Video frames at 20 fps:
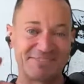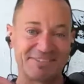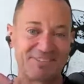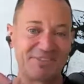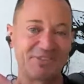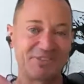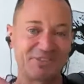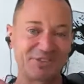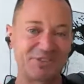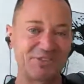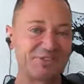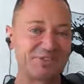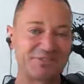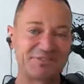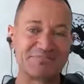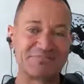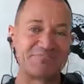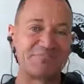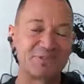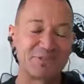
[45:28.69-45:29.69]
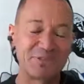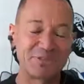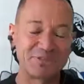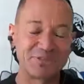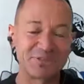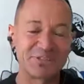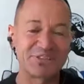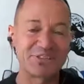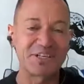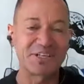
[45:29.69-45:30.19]
You do
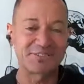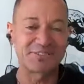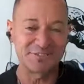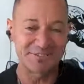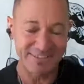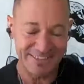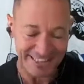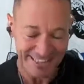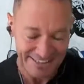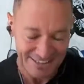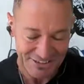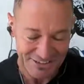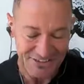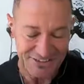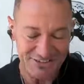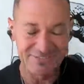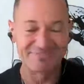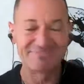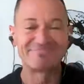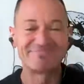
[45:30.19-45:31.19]
beautiful stuff. Thank you.